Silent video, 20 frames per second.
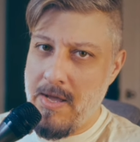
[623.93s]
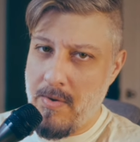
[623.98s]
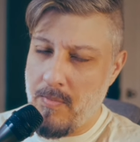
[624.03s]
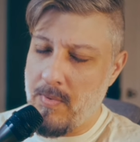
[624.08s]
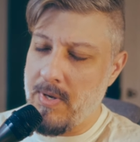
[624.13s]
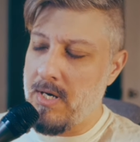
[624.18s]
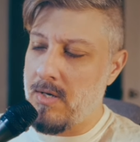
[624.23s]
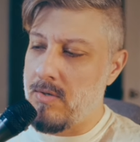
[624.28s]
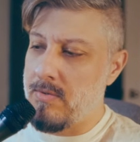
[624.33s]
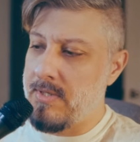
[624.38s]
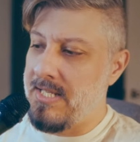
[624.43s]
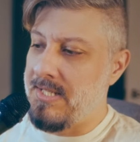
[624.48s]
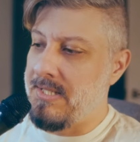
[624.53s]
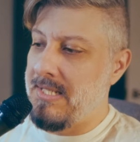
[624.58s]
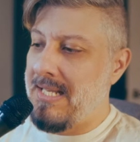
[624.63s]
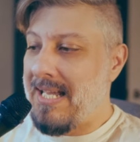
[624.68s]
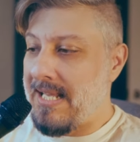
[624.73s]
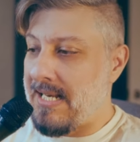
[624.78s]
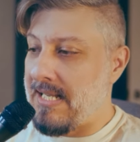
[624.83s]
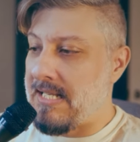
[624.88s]
We don't need to
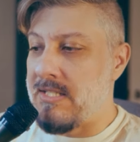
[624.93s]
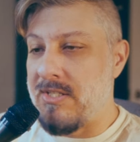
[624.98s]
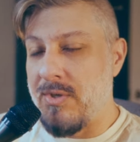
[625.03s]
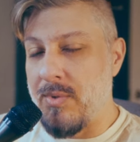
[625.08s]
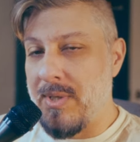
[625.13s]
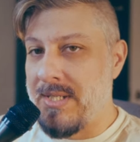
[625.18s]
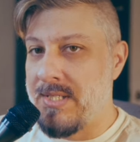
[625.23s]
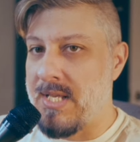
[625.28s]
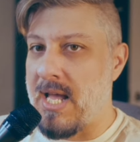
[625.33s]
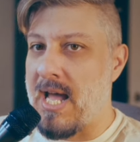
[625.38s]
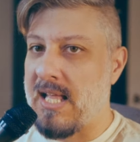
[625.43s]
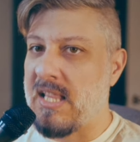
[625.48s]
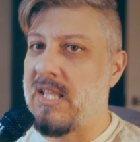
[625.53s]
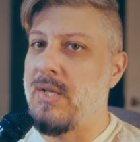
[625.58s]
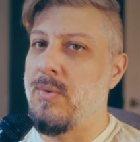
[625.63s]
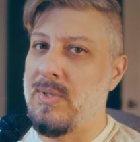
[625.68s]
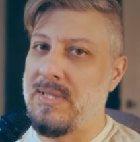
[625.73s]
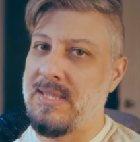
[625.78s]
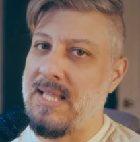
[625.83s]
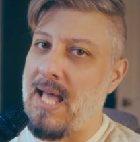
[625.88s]
get into exactly
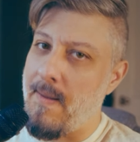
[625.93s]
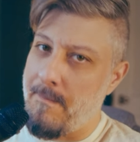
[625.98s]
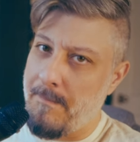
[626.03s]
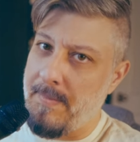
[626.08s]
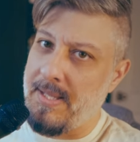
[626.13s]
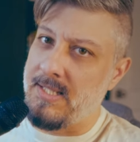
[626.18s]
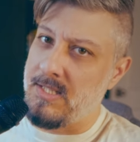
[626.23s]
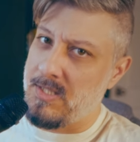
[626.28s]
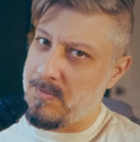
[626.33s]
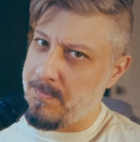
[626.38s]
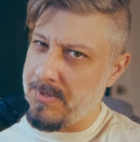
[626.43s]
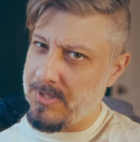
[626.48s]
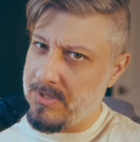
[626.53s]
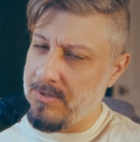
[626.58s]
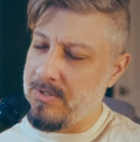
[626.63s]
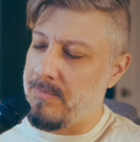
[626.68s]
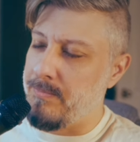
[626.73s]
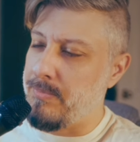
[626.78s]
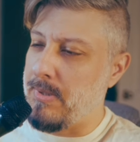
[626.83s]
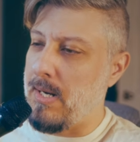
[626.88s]
what that means, but you
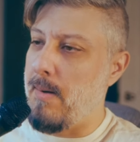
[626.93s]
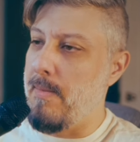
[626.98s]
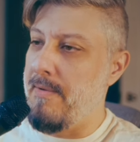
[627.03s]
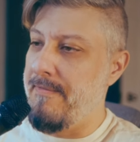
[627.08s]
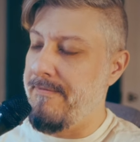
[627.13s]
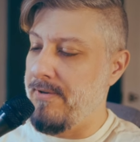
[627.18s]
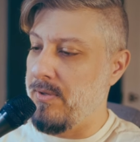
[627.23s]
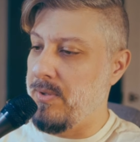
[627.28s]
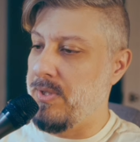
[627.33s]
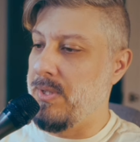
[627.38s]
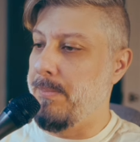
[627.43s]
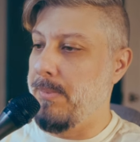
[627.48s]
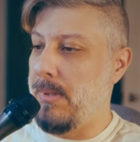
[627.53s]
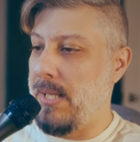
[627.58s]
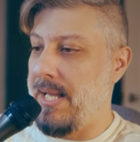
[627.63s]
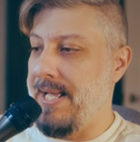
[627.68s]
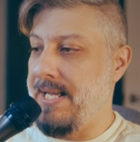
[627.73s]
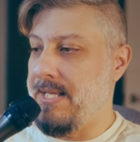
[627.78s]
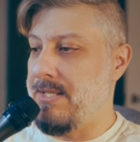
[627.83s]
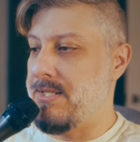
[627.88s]
can probably fill in the
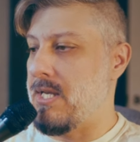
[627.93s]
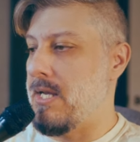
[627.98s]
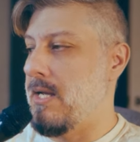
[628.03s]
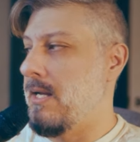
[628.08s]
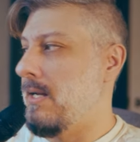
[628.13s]
blanks.